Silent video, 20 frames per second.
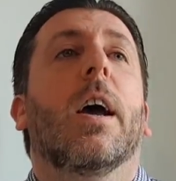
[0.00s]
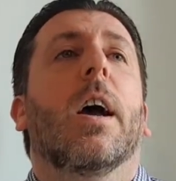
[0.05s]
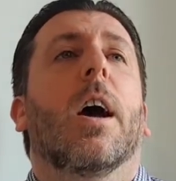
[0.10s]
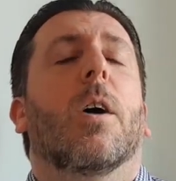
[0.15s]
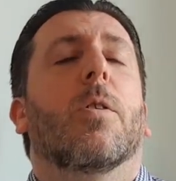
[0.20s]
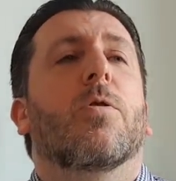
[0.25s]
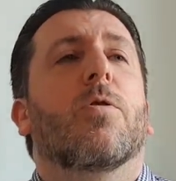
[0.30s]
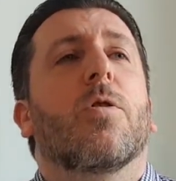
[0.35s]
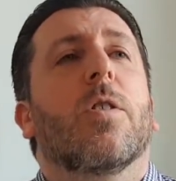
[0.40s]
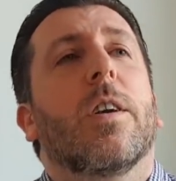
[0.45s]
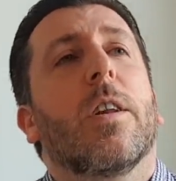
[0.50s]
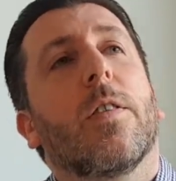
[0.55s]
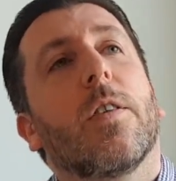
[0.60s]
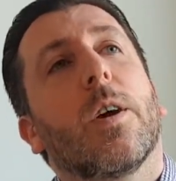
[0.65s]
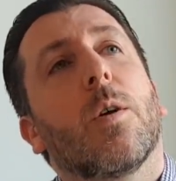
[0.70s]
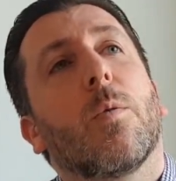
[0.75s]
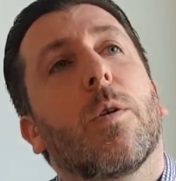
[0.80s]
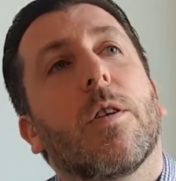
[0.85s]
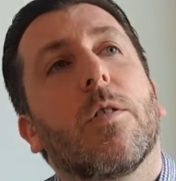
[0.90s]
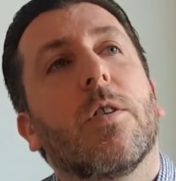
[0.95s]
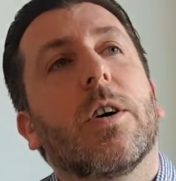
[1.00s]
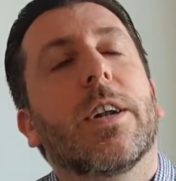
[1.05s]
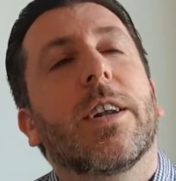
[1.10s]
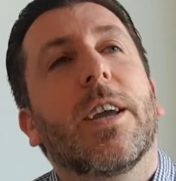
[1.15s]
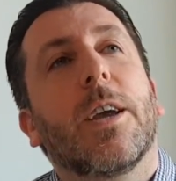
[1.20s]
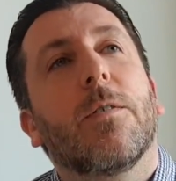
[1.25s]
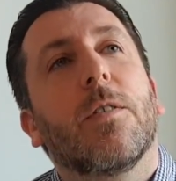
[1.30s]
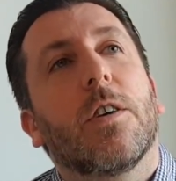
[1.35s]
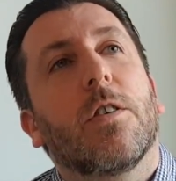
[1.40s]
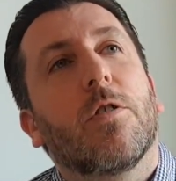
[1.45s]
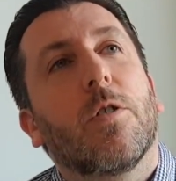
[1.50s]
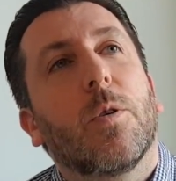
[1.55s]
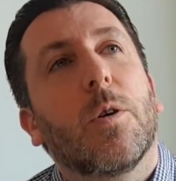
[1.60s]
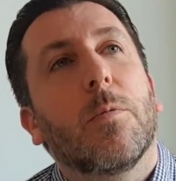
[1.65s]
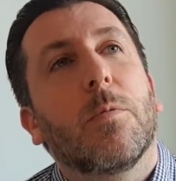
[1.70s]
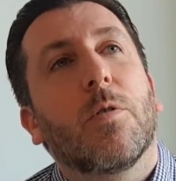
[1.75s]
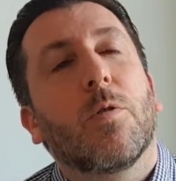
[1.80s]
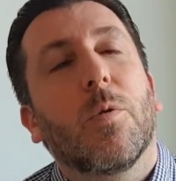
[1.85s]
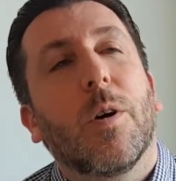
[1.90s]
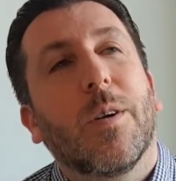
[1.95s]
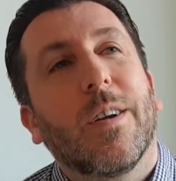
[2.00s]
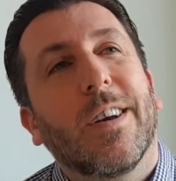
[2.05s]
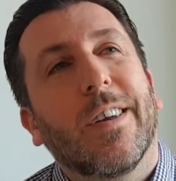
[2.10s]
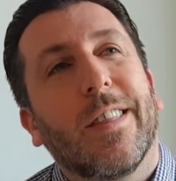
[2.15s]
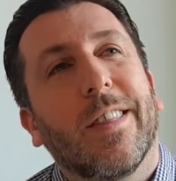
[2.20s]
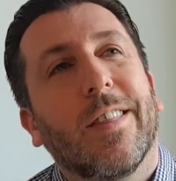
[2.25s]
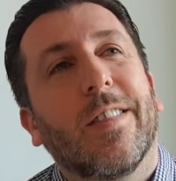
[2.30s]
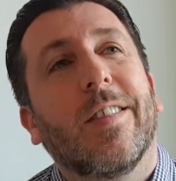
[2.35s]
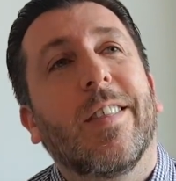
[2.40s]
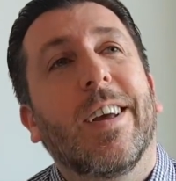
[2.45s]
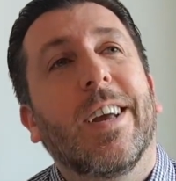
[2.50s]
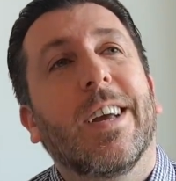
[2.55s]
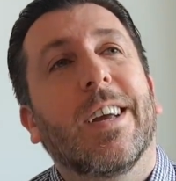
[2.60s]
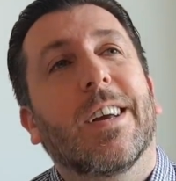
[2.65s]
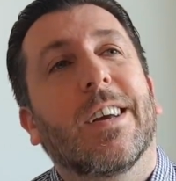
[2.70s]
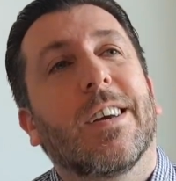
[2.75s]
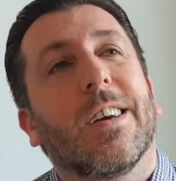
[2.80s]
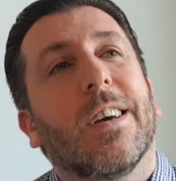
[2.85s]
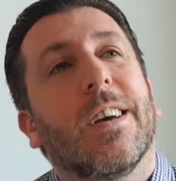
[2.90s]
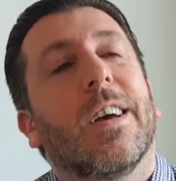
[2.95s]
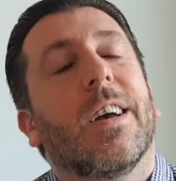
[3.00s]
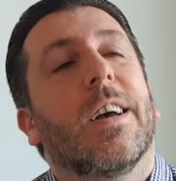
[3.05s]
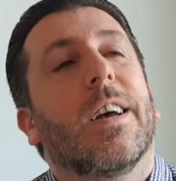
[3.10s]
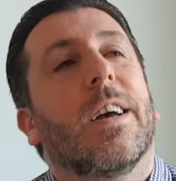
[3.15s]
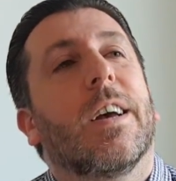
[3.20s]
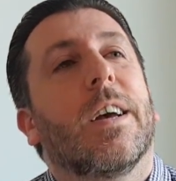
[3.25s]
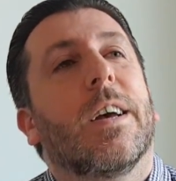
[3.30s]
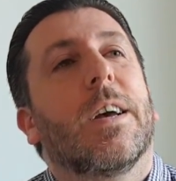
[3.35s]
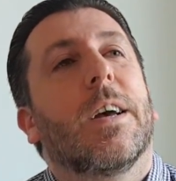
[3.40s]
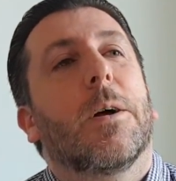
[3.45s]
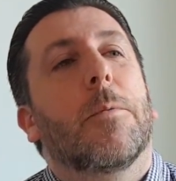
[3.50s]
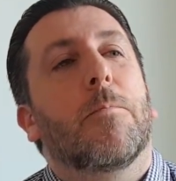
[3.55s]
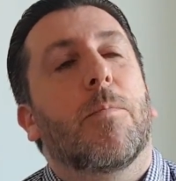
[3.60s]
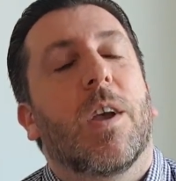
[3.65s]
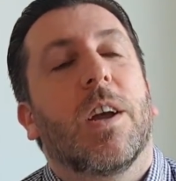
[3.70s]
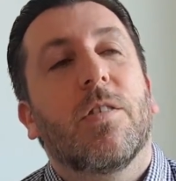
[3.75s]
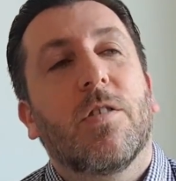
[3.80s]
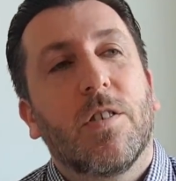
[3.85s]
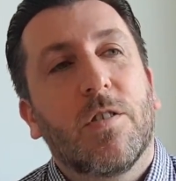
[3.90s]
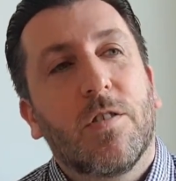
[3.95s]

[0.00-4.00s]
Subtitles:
I was trying to think whether I'd give it to him as well, and I think it's a